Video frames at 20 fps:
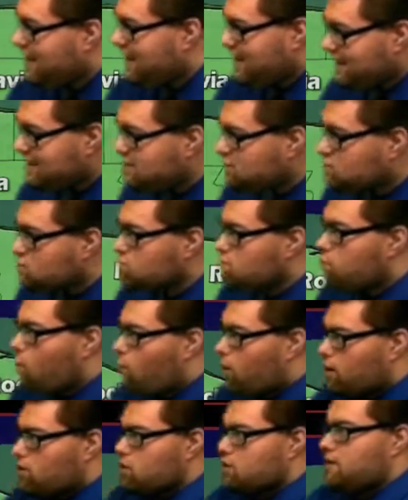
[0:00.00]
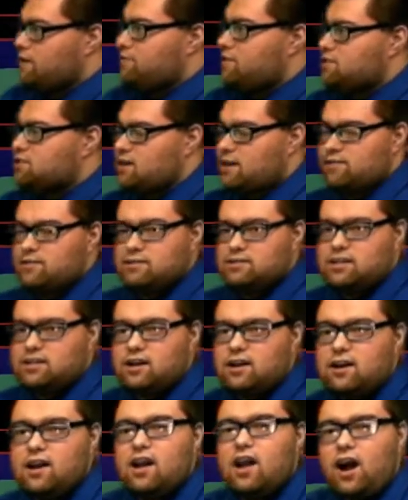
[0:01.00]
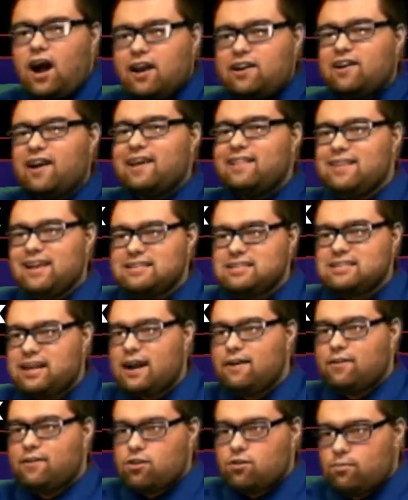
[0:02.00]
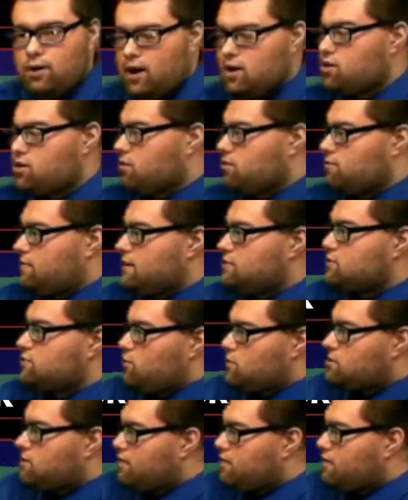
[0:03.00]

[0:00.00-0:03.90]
and eastern portion of the southern tier under a less than average marginal risk for